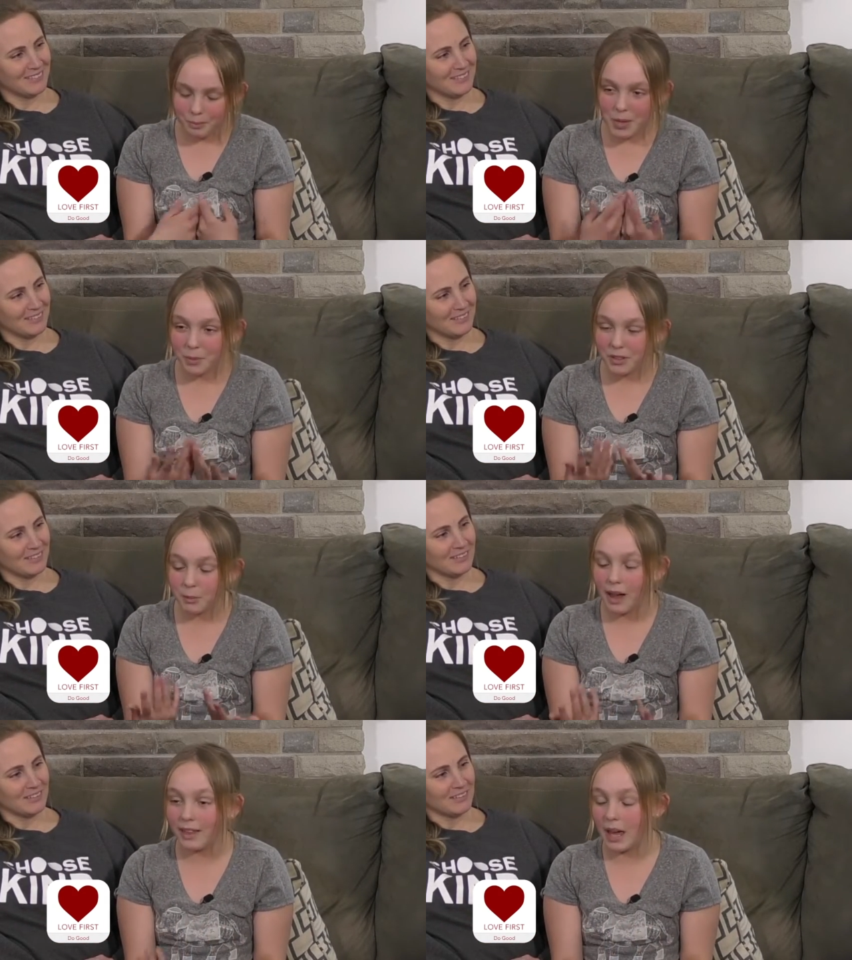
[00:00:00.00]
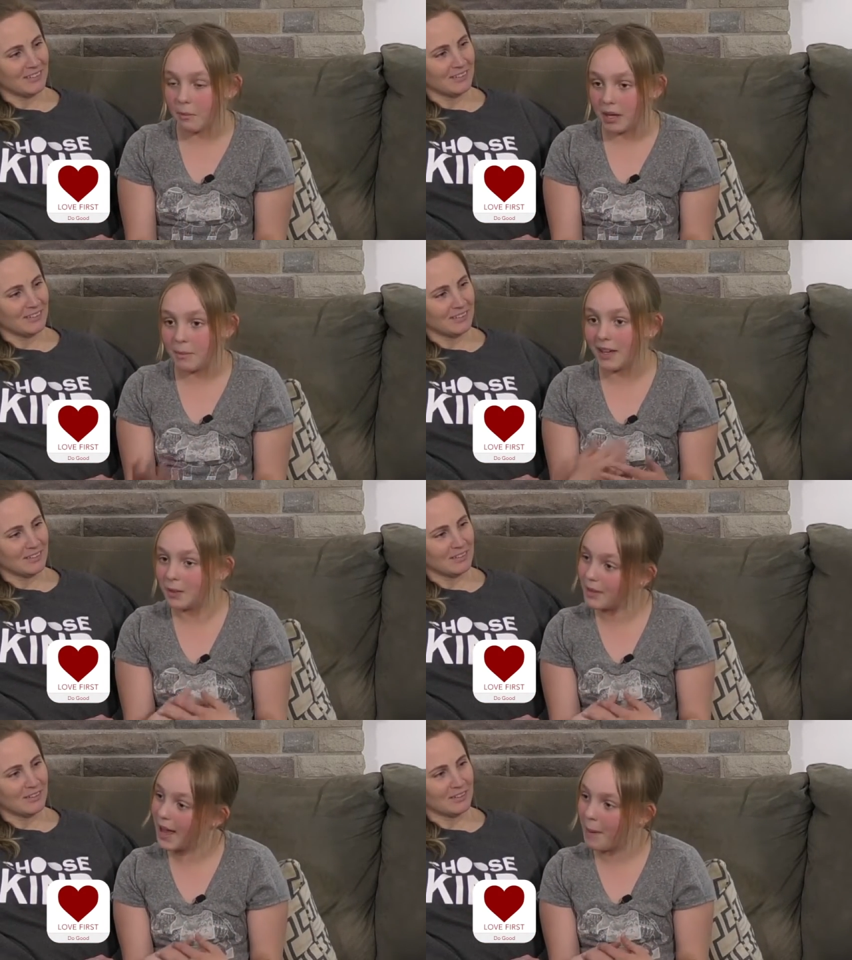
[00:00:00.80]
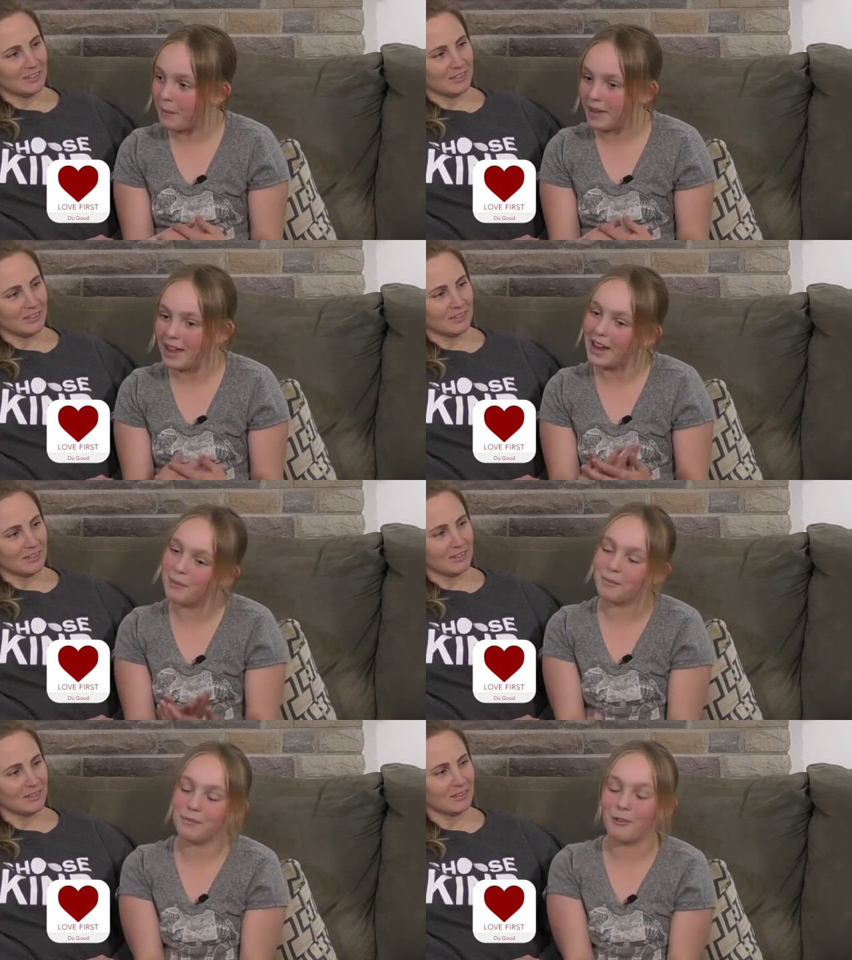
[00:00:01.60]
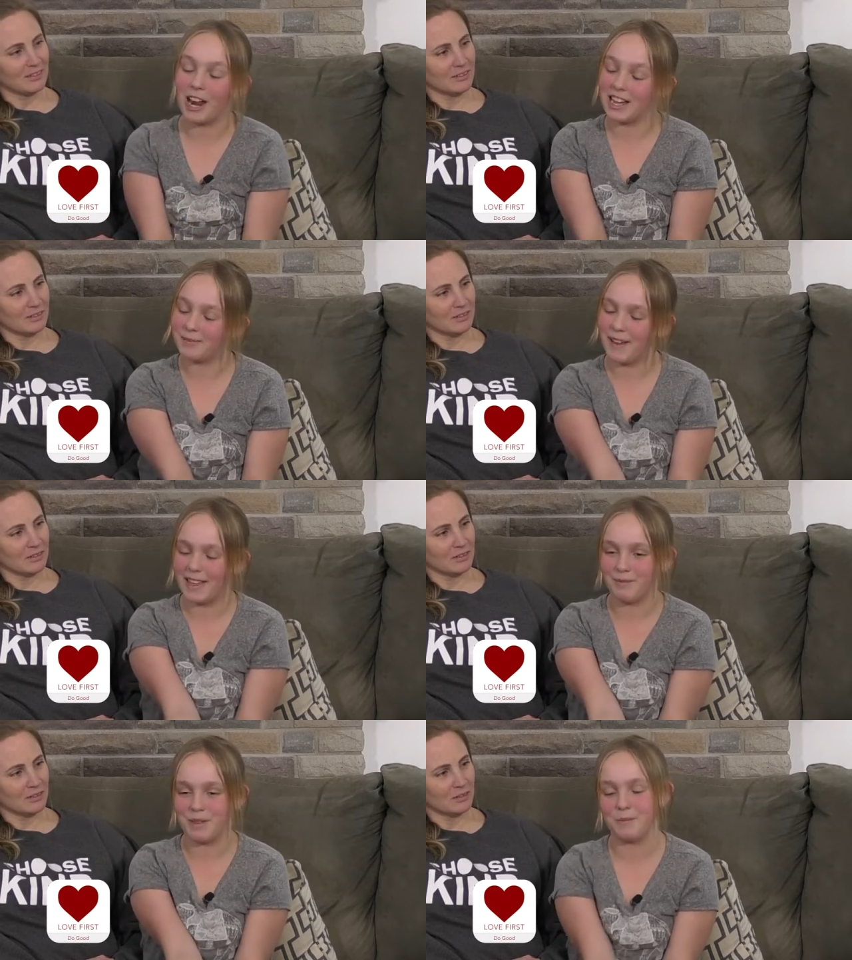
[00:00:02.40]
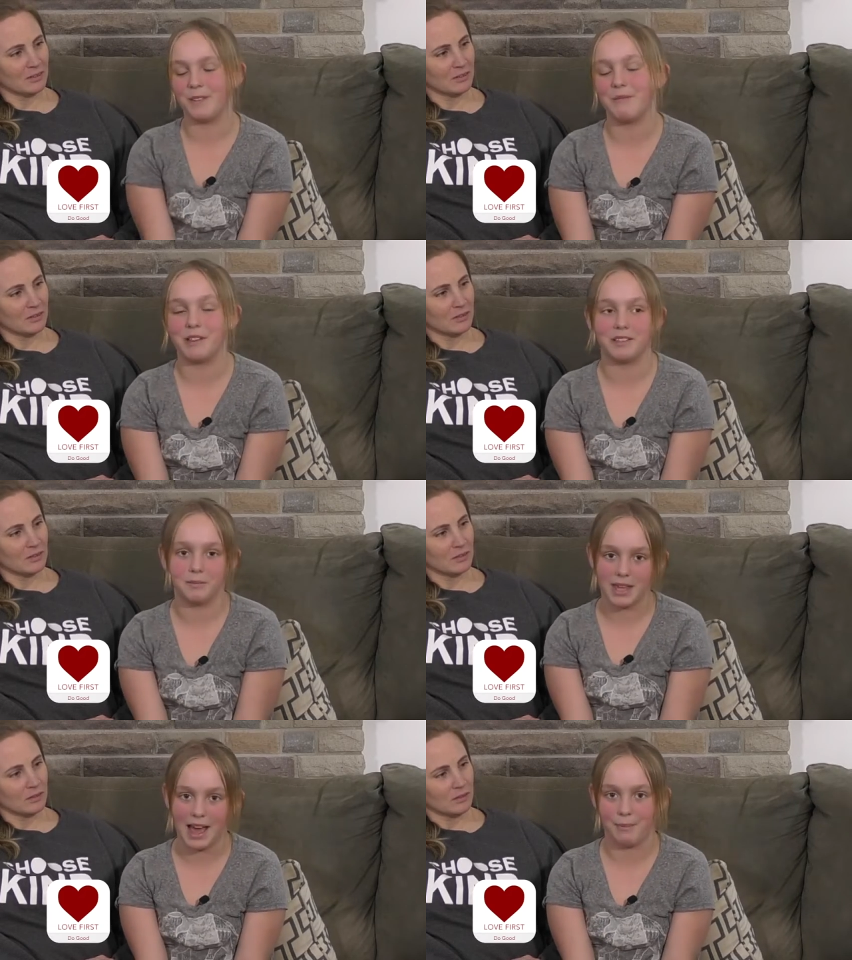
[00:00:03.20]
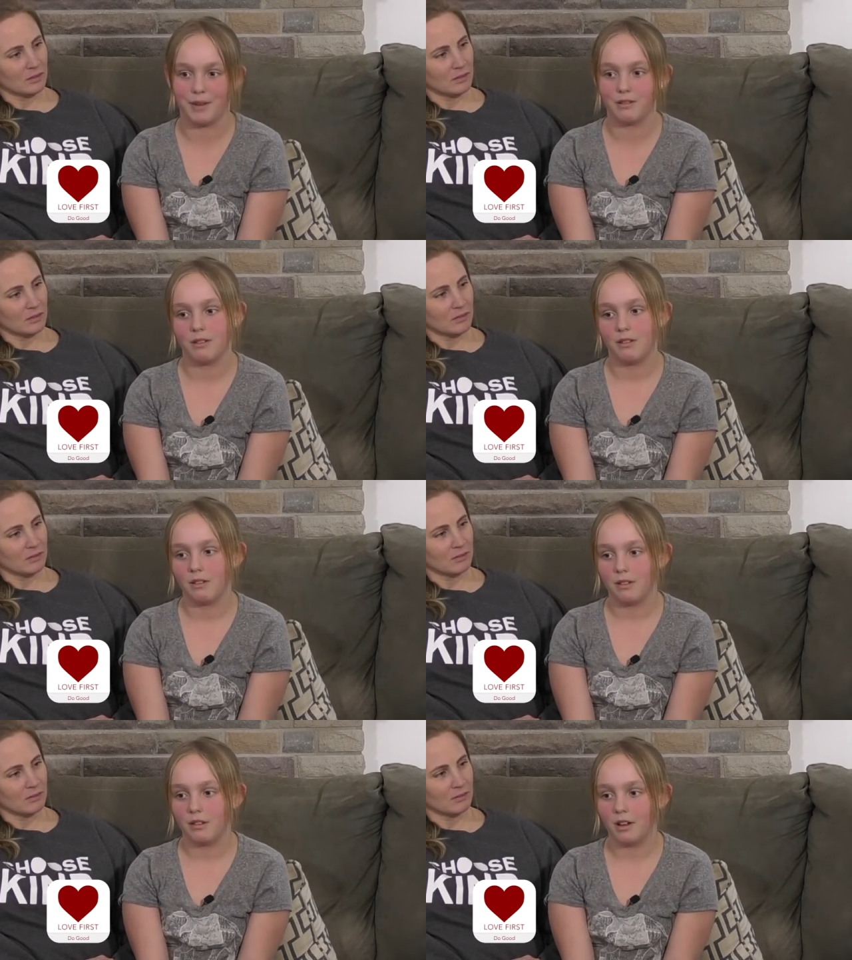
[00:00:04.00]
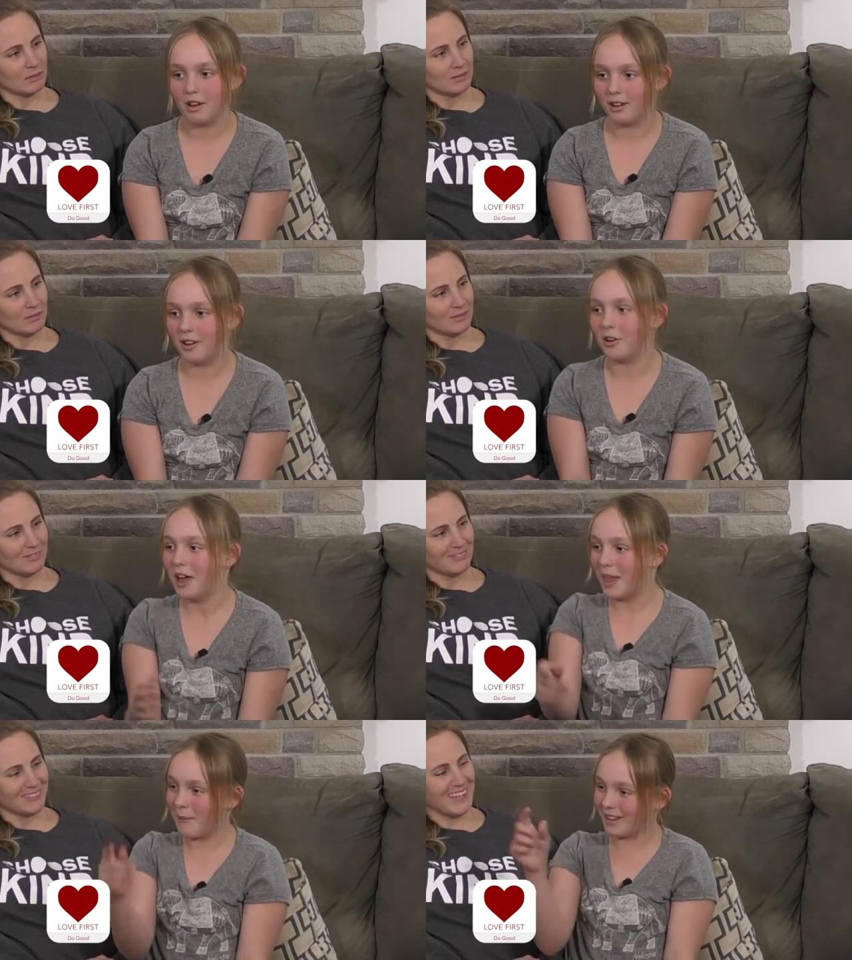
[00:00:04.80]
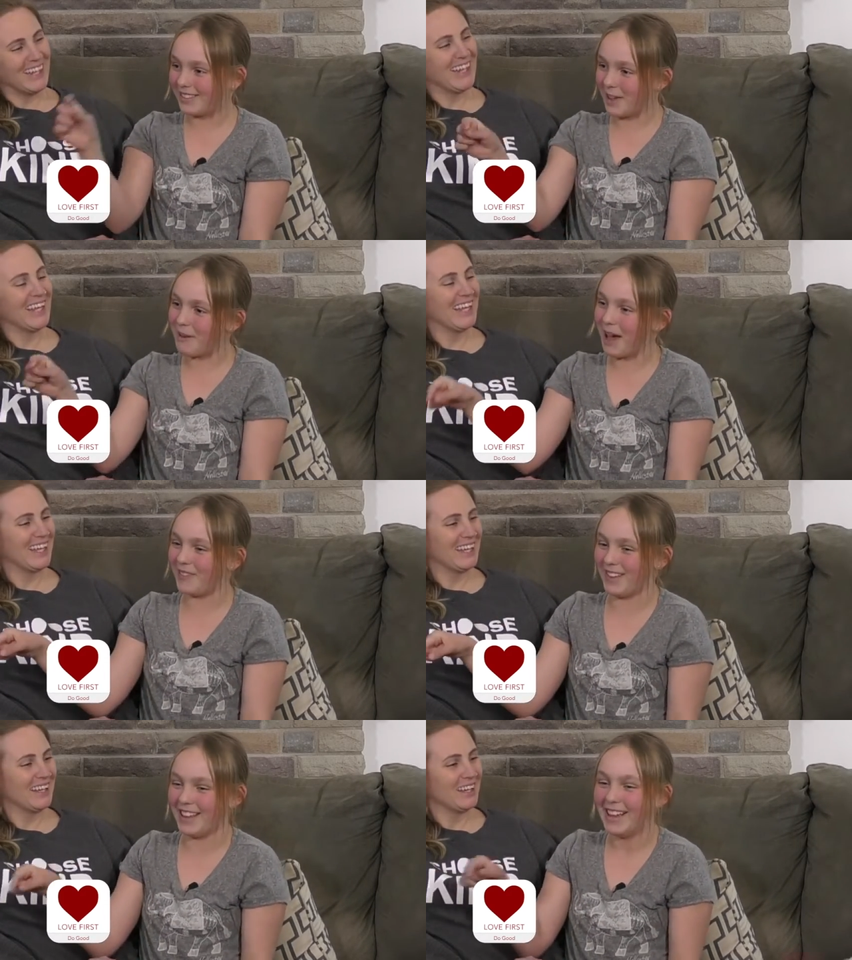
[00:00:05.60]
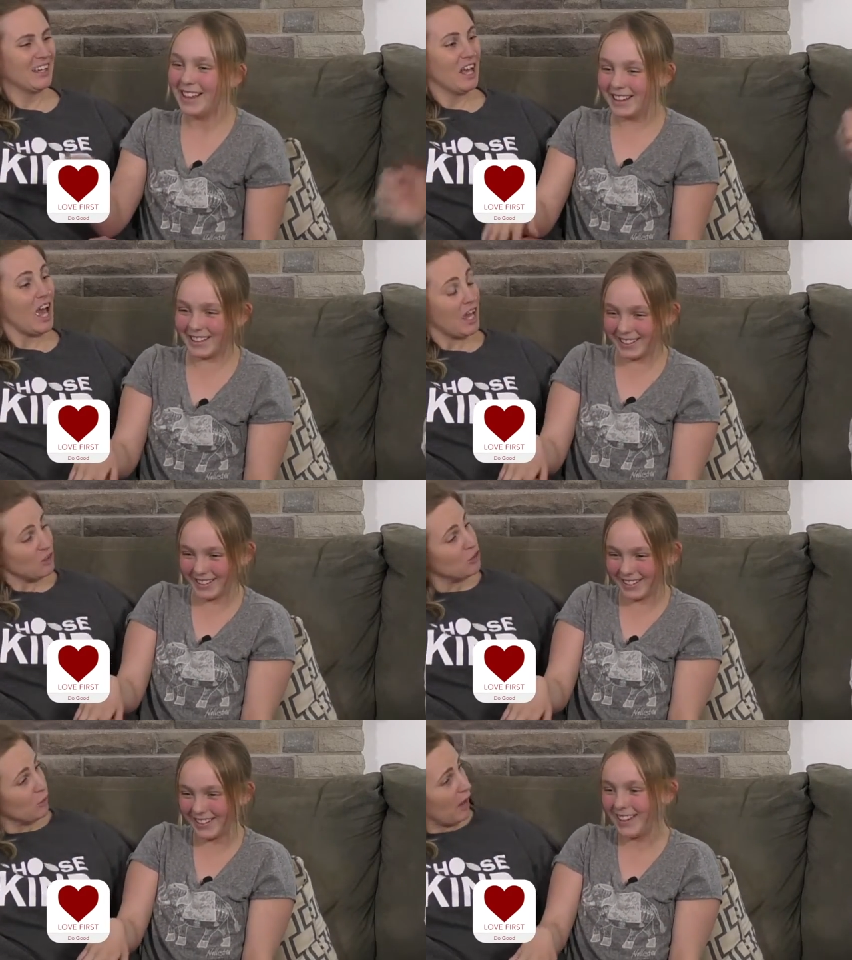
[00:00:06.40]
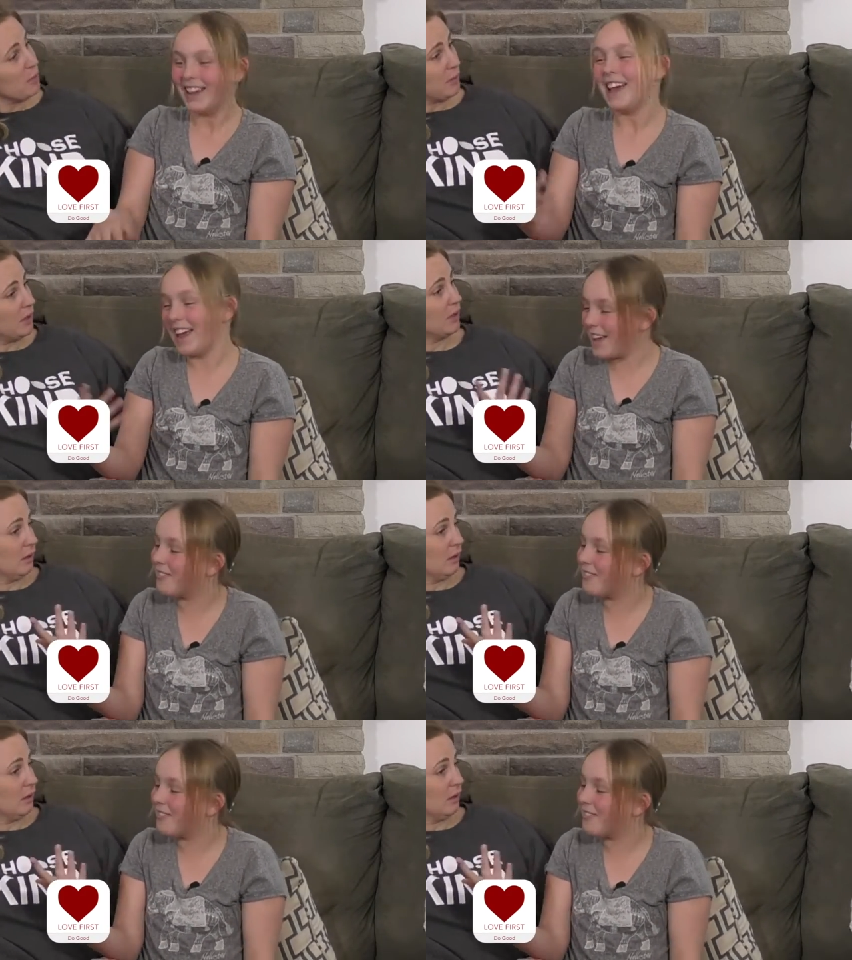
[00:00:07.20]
Speaker 1: people smiling at me makes me happy, and when I smile at people, that makes me happy. Or er, no, that makes them happy. and happy.